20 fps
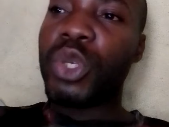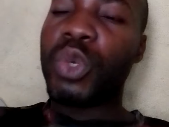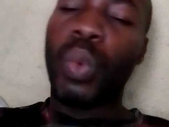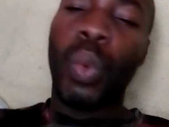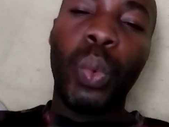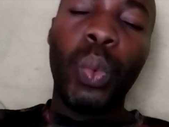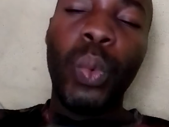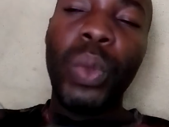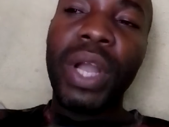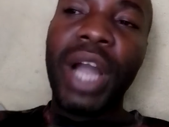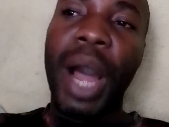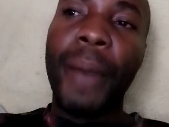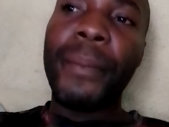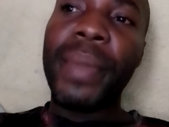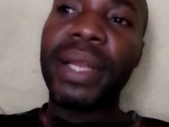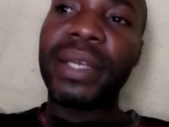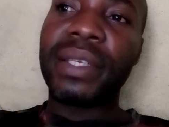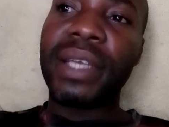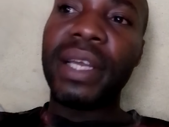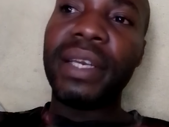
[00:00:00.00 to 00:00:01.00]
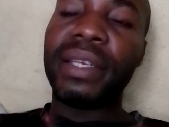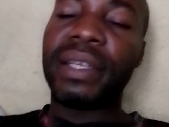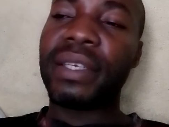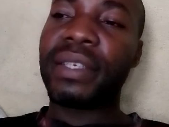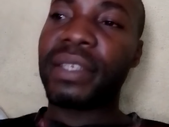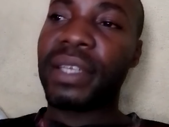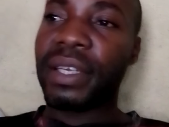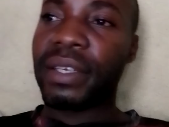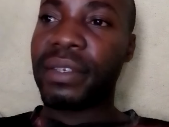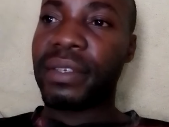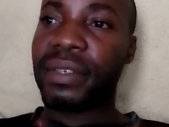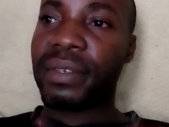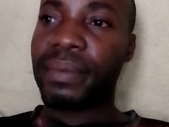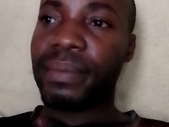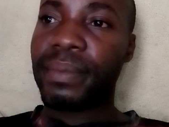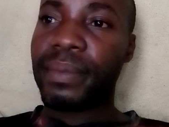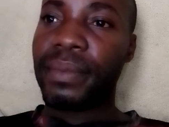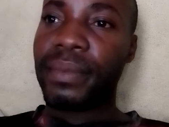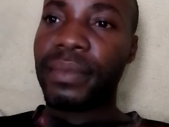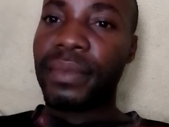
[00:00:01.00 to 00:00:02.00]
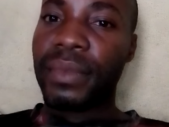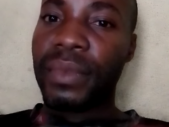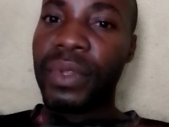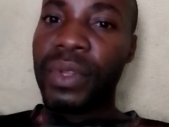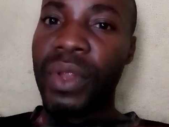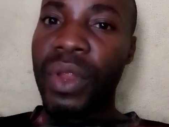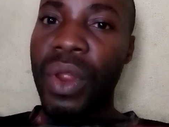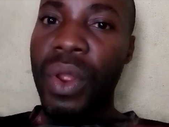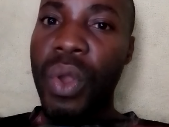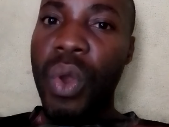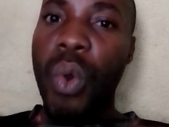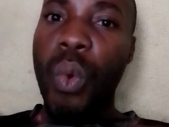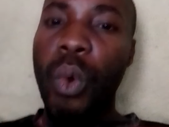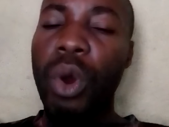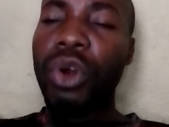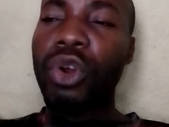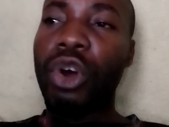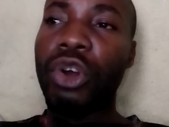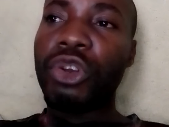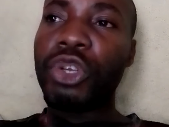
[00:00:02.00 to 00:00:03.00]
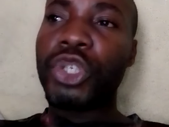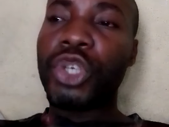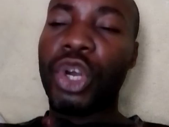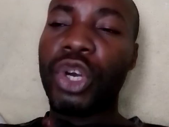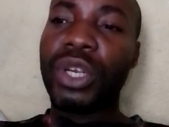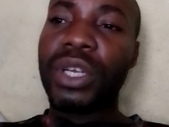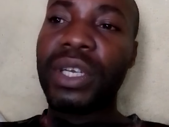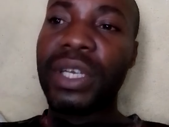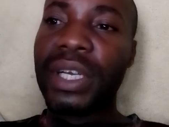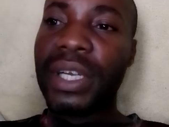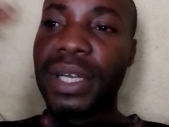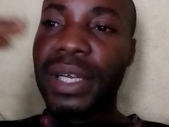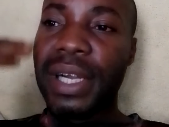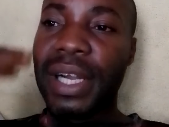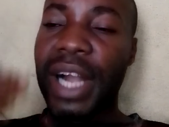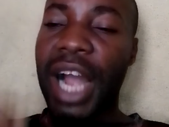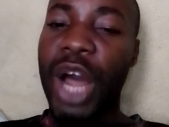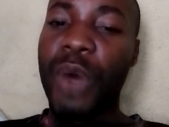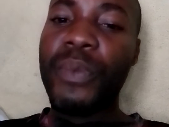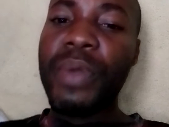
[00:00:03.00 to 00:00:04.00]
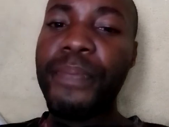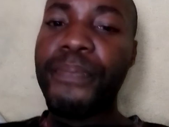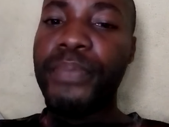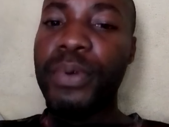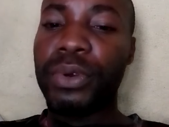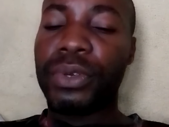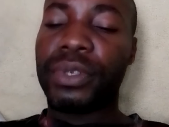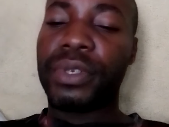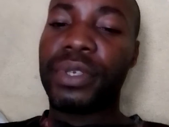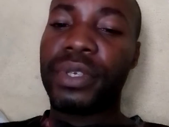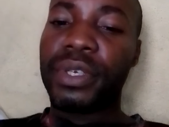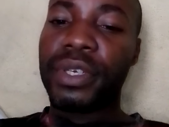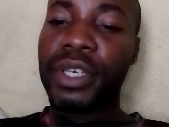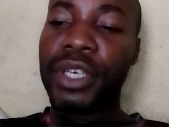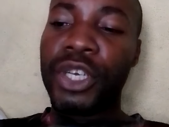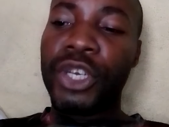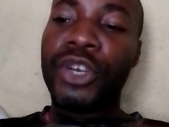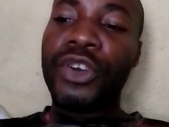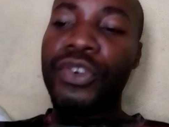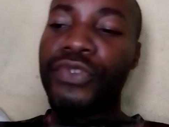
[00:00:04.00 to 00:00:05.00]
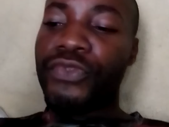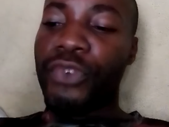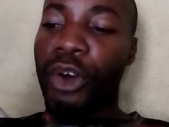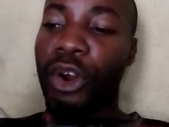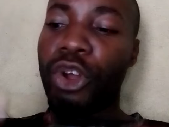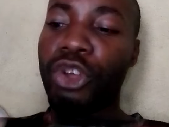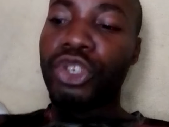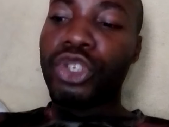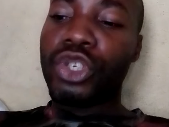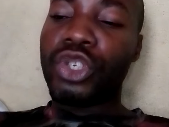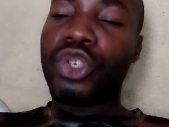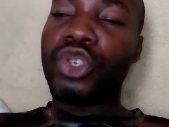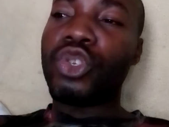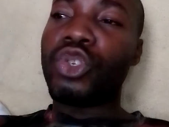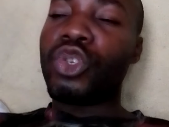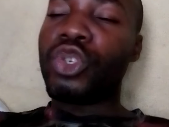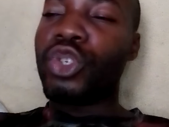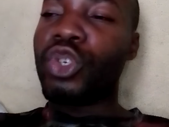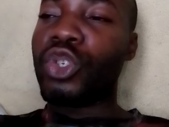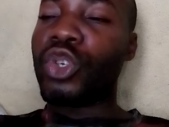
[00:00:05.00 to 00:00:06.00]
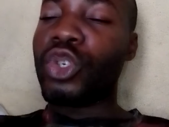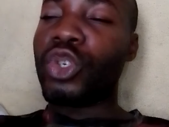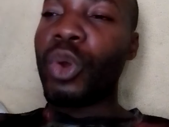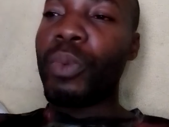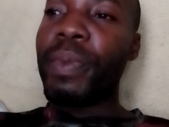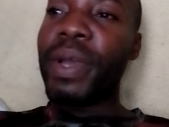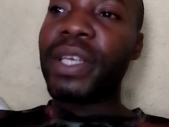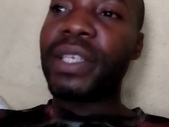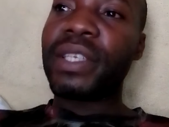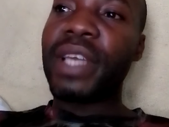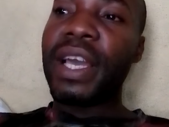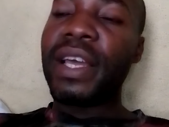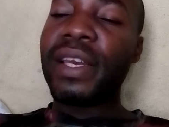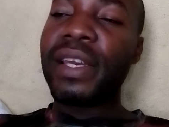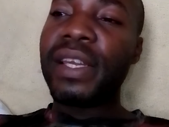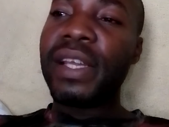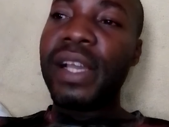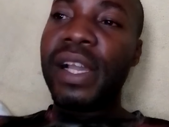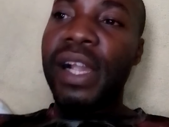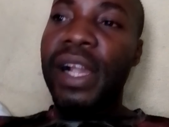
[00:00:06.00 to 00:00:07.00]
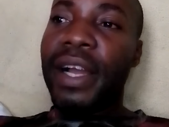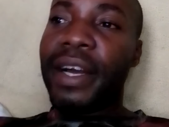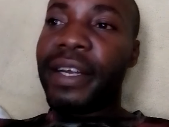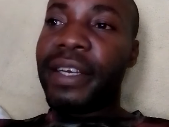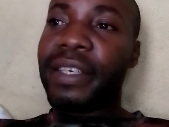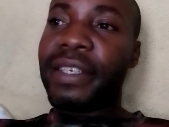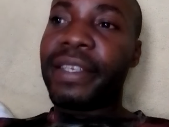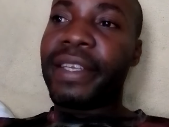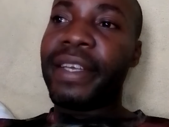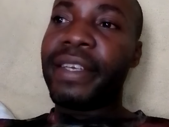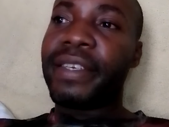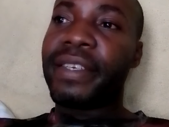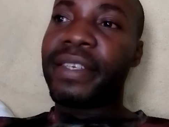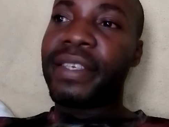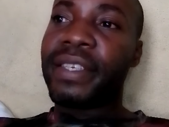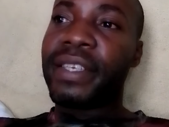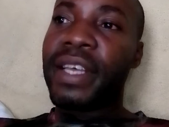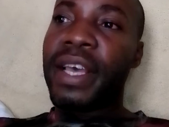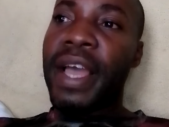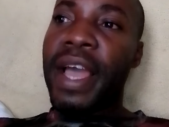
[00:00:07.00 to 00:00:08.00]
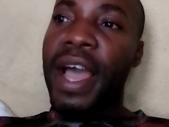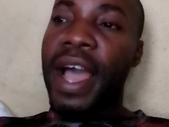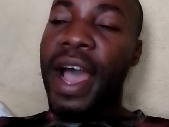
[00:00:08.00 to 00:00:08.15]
which we can maintain these things? What condition can we put for us to maintain this